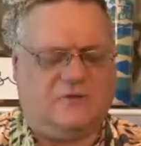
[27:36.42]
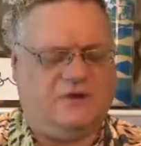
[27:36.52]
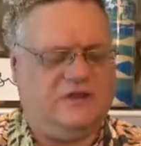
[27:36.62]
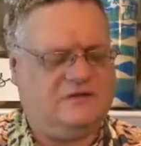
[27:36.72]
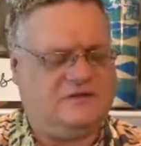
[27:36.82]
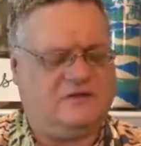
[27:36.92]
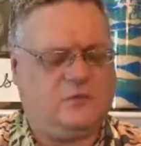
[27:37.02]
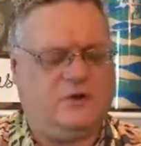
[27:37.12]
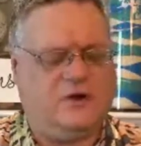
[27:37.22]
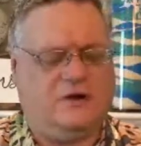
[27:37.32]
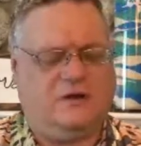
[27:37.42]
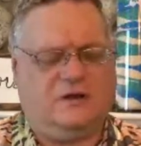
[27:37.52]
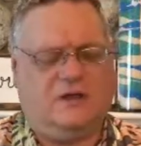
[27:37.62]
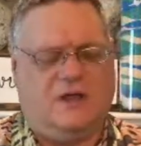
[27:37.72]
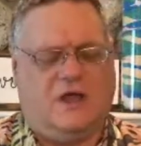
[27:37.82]
And I release this
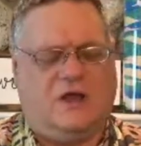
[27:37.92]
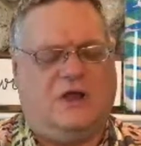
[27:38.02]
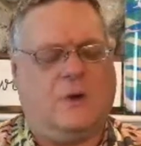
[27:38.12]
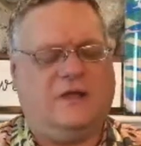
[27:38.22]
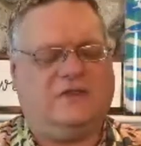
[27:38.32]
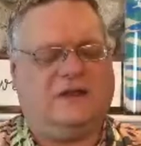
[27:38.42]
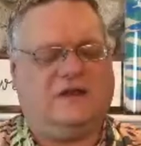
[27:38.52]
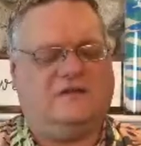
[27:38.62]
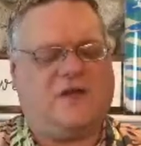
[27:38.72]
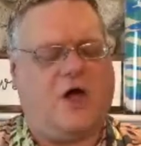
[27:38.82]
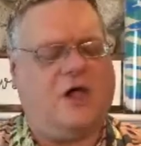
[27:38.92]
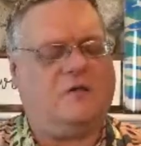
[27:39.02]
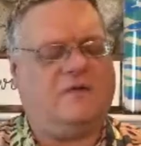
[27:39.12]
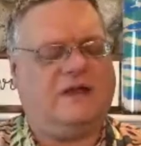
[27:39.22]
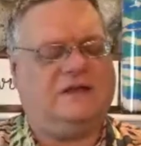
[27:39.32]
word, knowing that it is
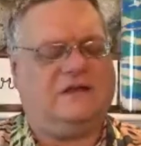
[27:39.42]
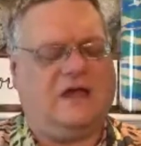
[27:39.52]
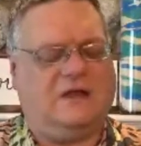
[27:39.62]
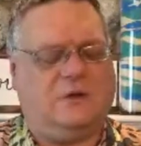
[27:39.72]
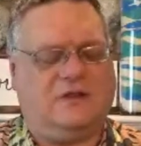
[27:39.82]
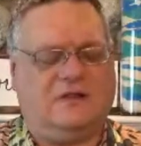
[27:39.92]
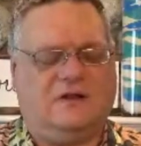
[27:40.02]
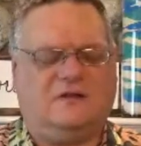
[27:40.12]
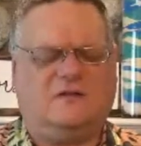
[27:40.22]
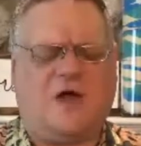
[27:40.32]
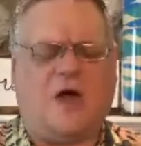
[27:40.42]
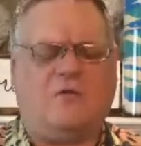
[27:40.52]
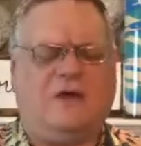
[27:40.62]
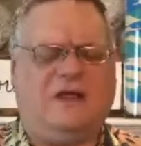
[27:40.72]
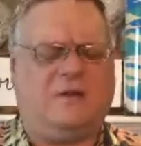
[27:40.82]
already done, knowing that it is
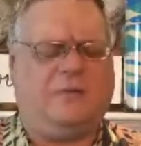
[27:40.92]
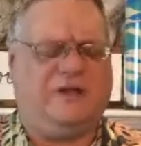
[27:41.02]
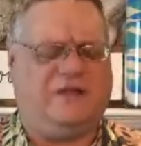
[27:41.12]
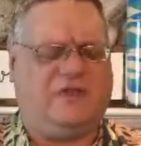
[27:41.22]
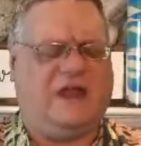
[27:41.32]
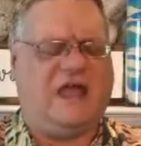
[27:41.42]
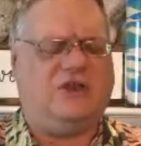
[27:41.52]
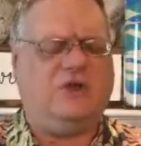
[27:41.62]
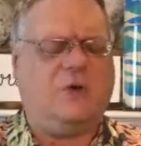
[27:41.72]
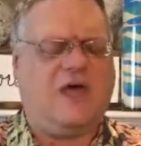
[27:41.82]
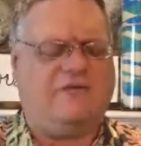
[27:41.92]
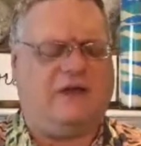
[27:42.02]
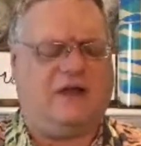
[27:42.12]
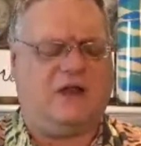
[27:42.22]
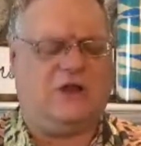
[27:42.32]
already complete, that a new
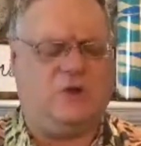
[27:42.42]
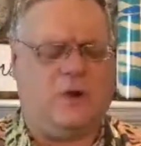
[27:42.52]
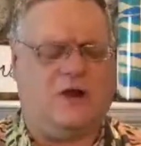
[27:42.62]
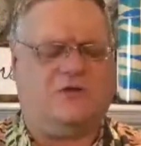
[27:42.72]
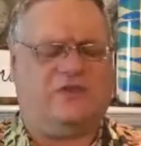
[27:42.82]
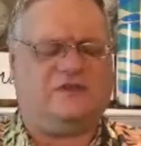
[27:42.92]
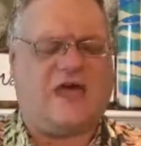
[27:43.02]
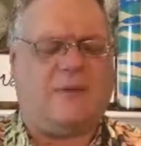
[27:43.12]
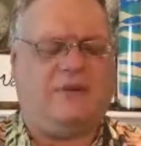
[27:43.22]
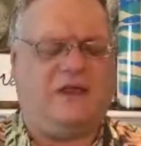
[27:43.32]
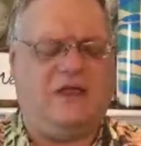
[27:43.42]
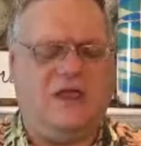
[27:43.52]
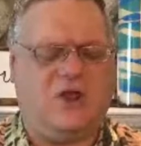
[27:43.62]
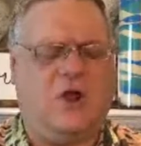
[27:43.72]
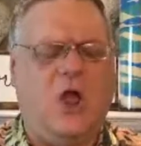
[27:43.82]
heaven and a new earth is
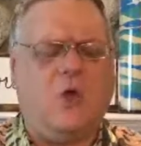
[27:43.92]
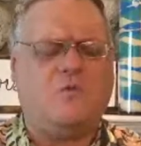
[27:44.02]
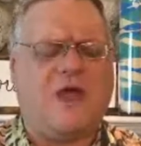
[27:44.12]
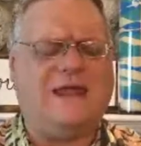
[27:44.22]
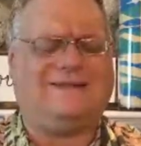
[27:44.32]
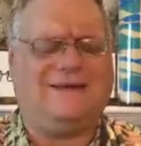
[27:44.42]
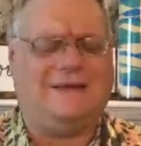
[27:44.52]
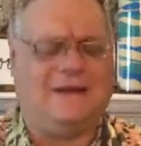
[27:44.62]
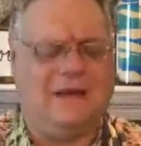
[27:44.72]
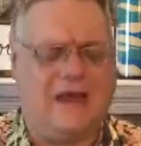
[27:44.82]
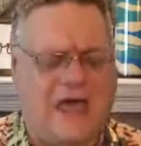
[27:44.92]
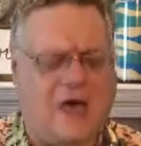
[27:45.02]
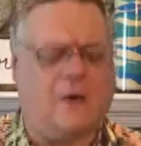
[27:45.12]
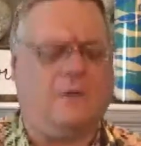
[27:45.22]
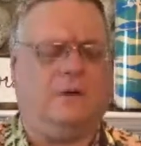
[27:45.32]
happening here right
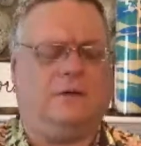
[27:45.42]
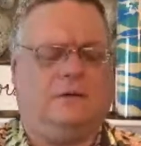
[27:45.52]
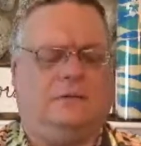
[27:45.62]
now.